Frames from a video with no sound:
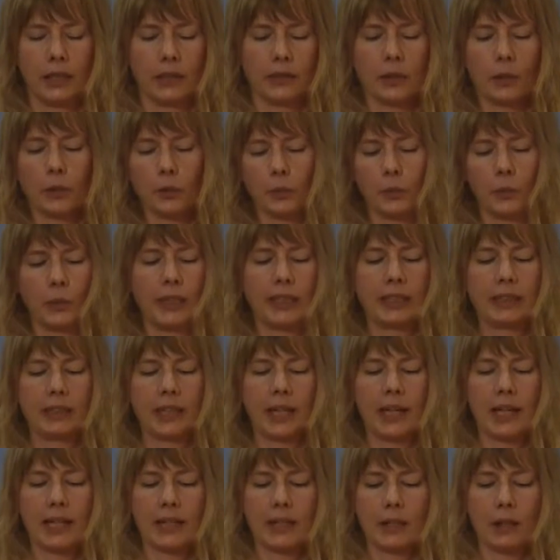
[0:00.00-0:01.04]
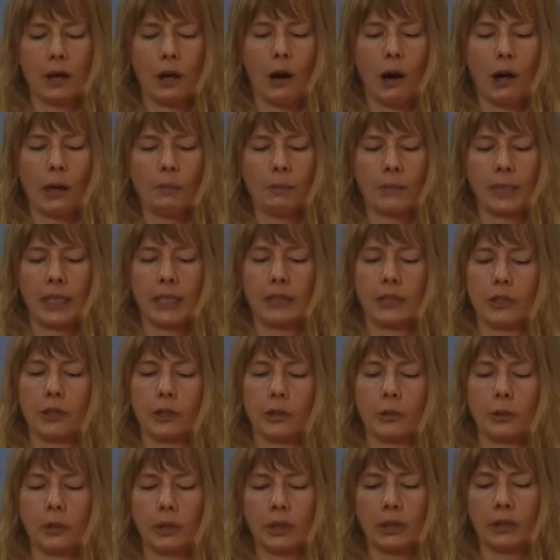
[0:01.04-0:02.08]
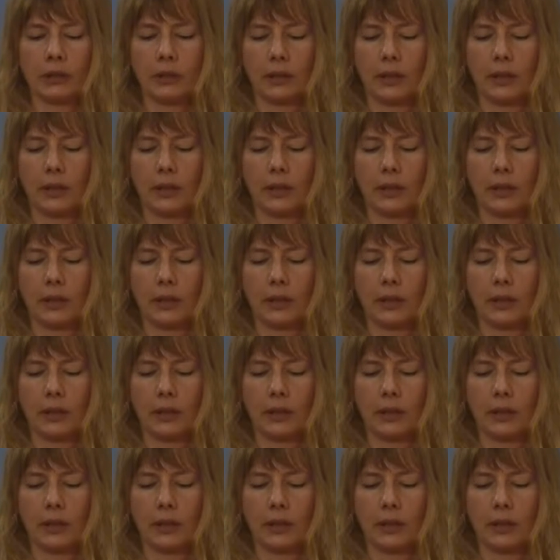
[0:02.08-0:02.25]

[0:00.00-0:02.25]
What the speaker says: don't realize the harm they do.